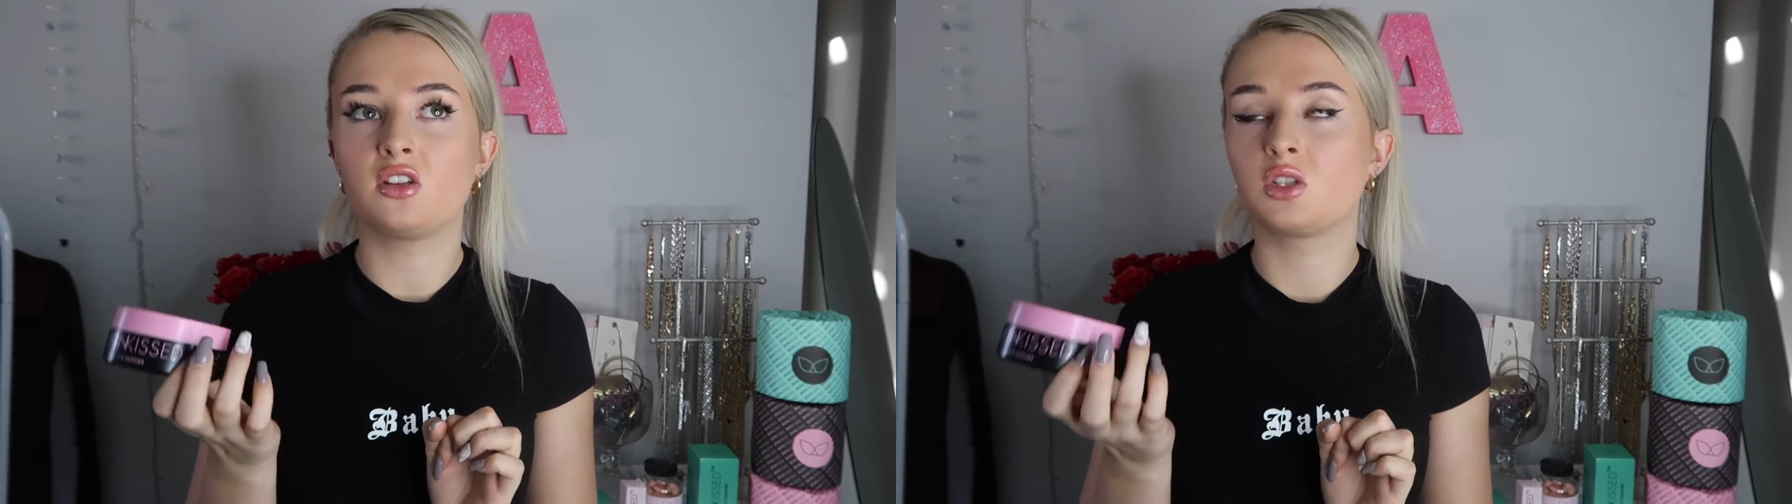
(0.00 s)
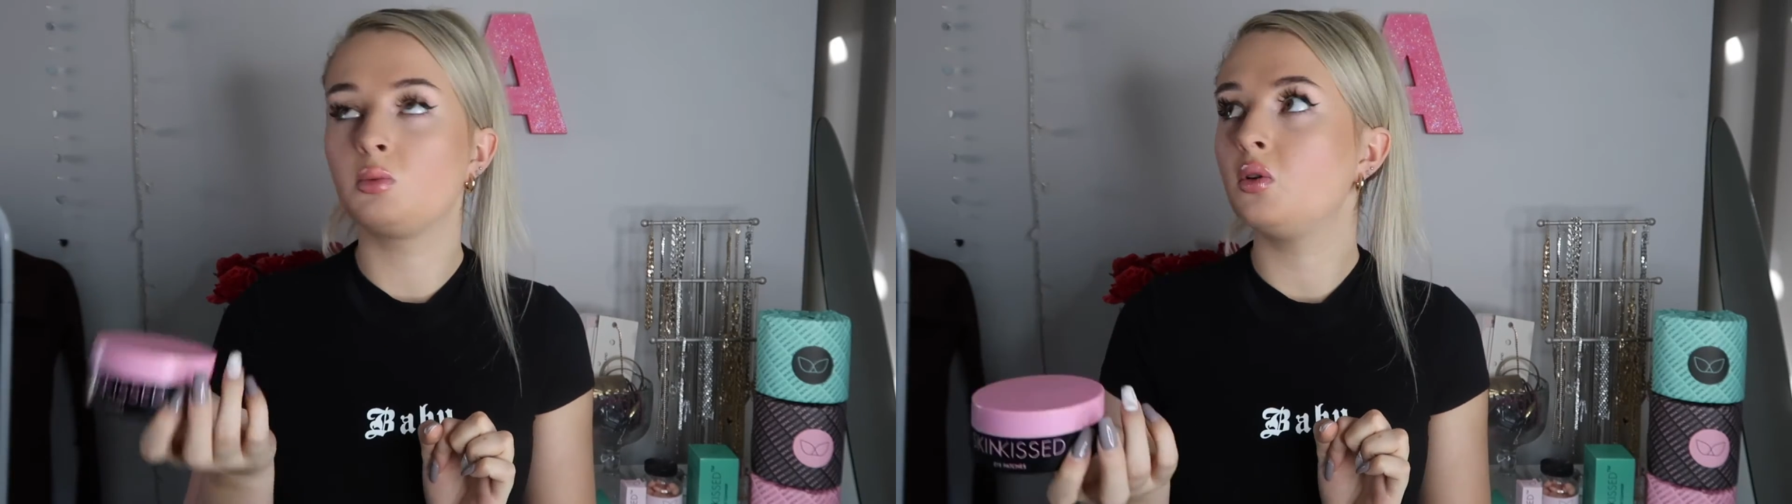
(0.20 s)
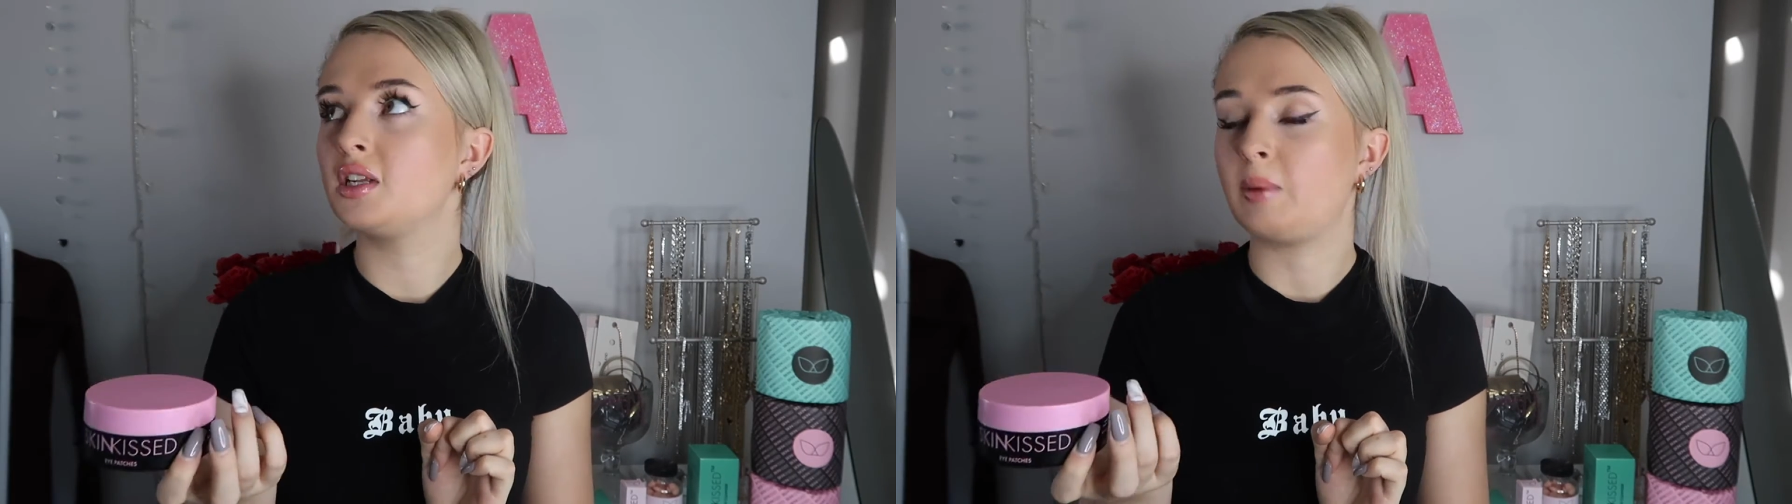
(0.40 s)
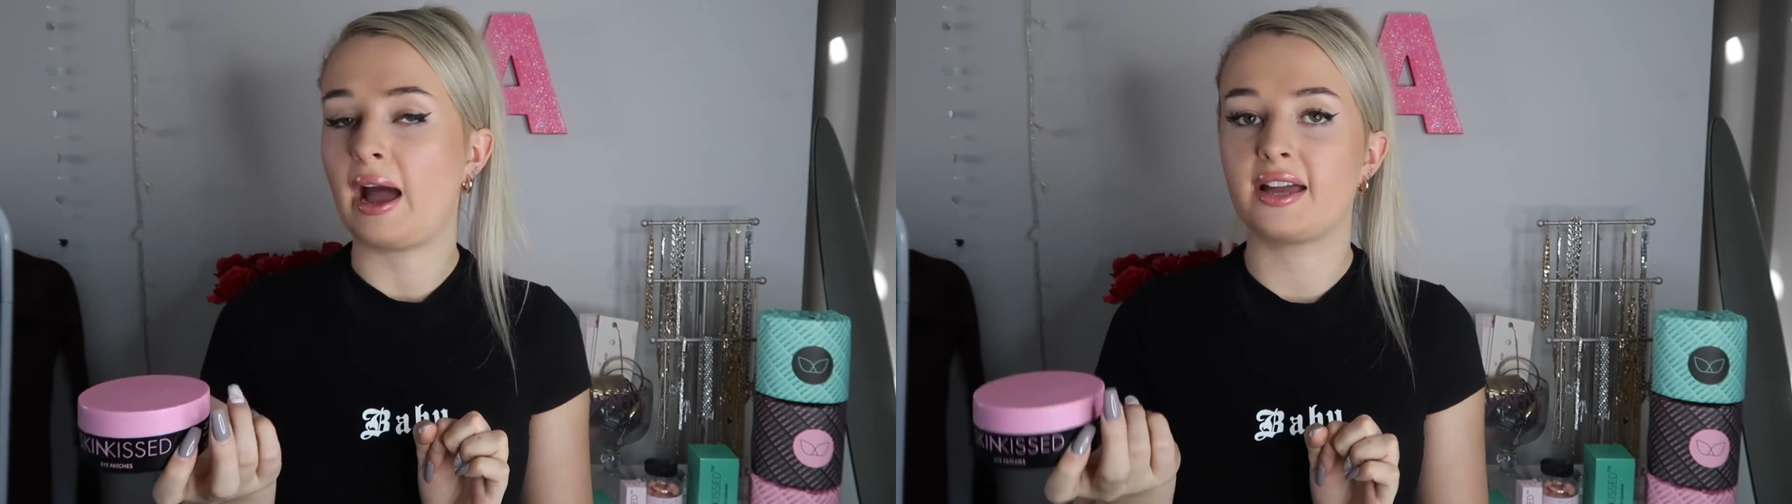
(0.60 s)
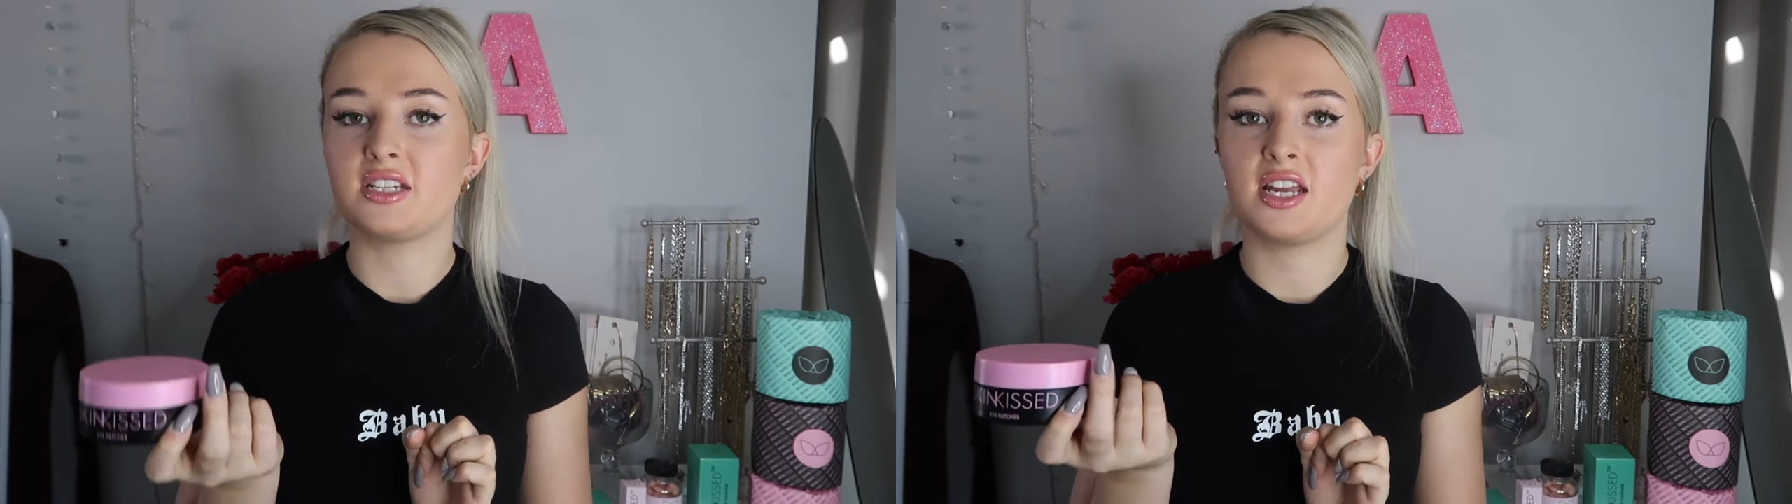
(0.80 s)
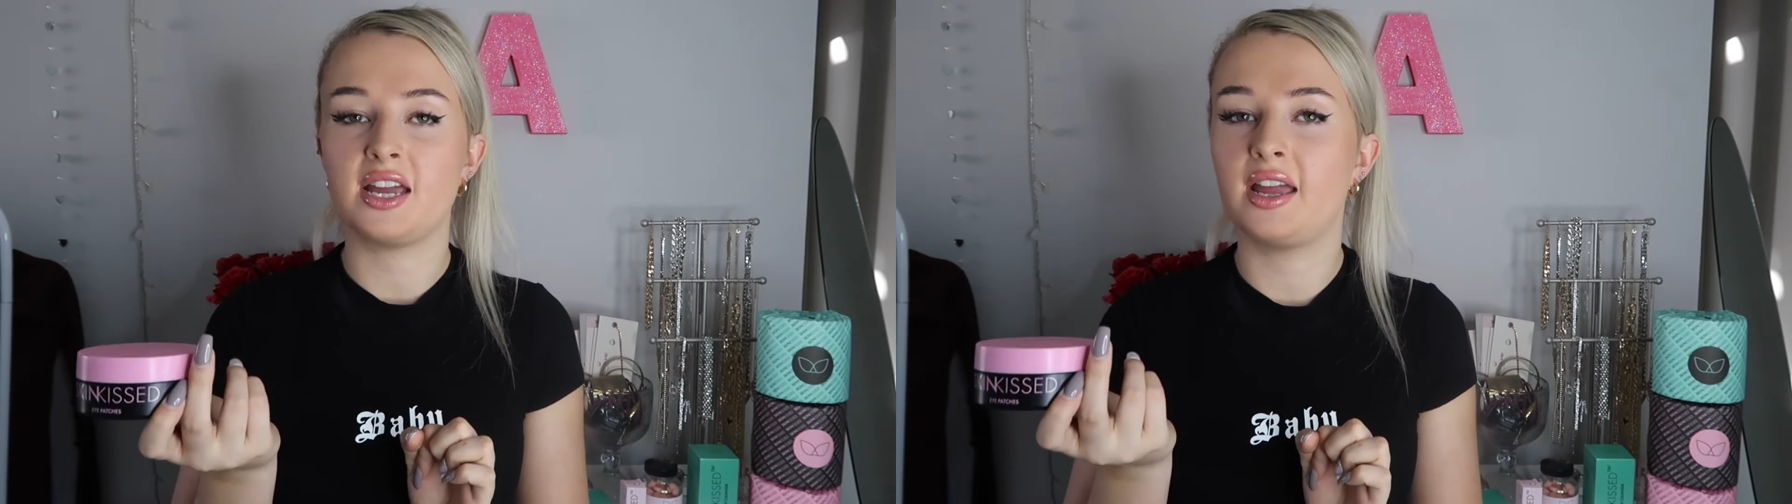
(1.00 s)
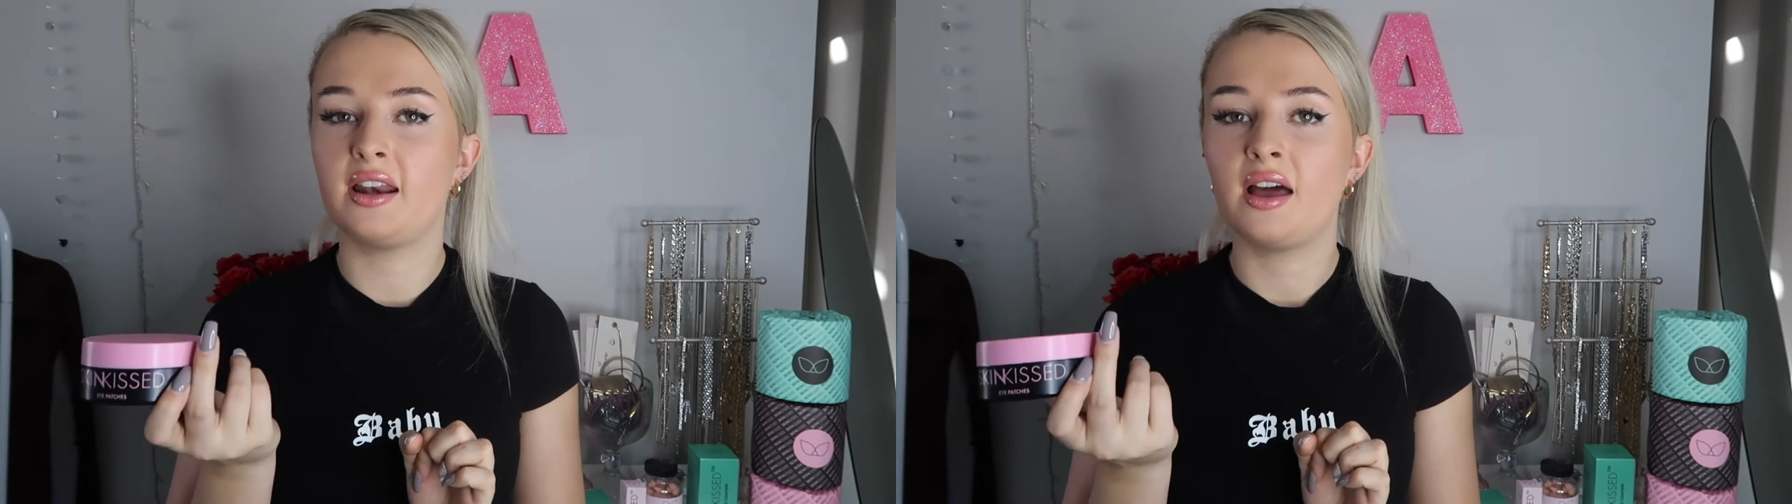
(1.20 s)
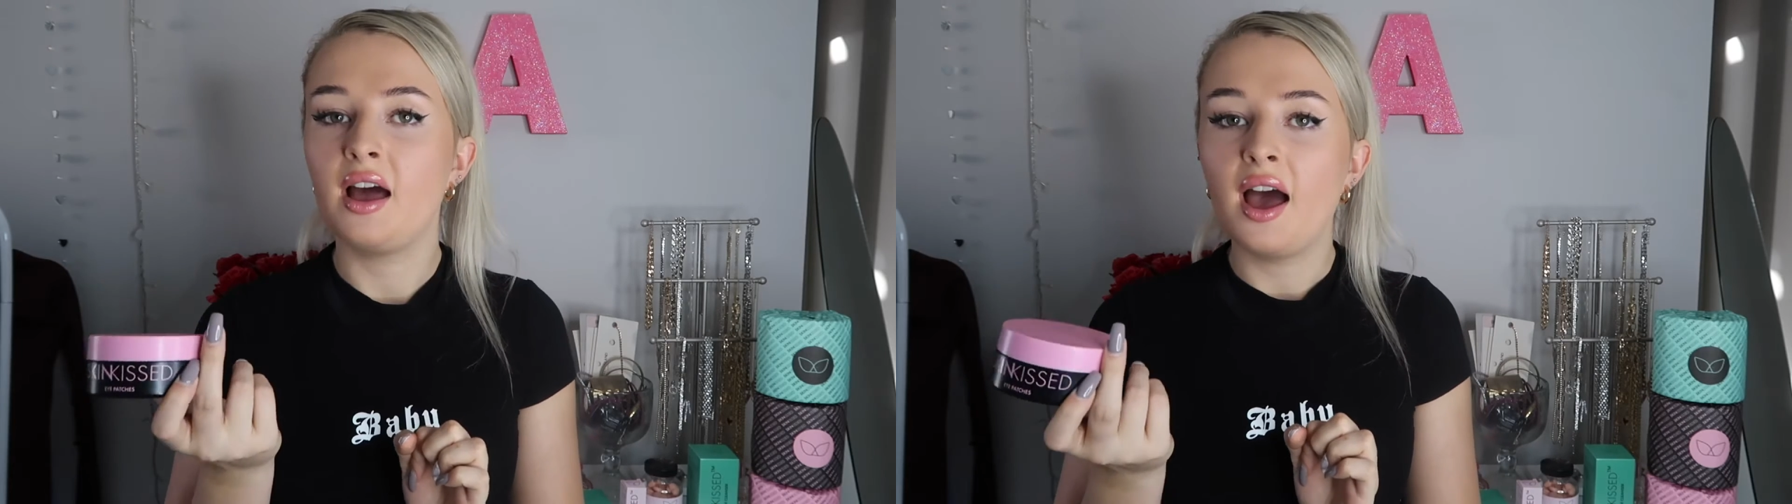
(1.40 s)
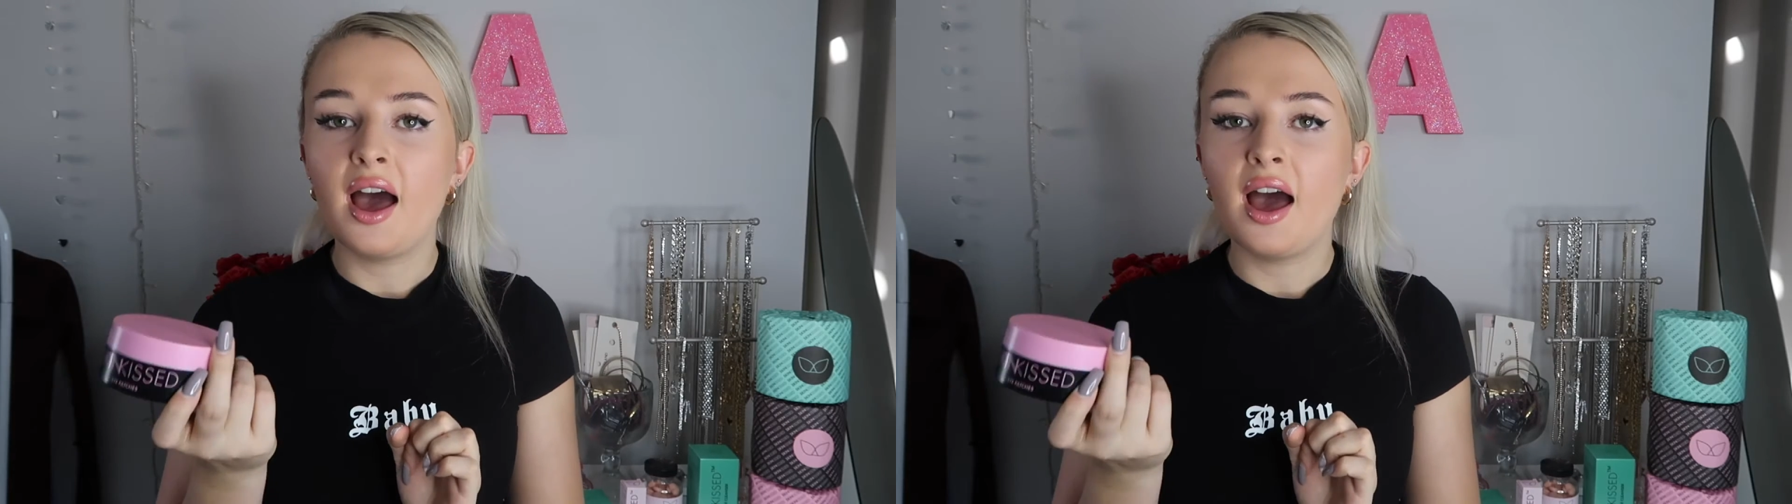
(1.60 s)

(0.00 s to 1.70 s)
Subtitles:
the smallest packaging.